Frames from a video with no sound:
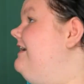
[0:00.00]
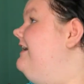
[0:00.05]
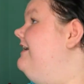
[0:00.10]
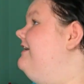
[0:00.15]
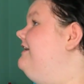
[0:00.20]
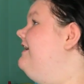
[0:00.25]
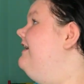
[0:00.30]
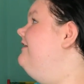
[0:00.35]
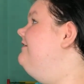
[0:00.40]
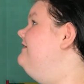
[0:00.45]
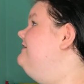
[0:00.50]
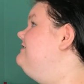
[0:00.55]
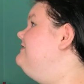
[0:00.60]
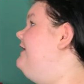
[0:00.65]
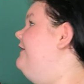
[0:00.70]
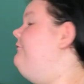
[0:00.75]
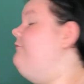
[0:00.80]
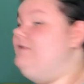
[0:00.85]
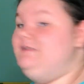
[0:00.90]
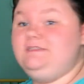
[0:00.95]
in at least
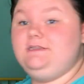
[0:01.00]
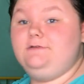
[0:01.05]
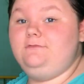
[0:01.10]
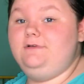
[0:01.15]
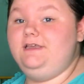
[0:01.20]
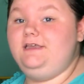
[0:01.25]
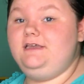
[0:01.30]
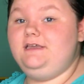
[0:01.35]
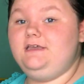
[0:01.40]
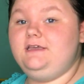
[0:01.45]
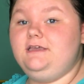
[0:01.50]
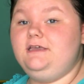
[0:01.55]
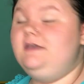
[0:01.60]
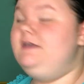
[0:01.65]
like once a week,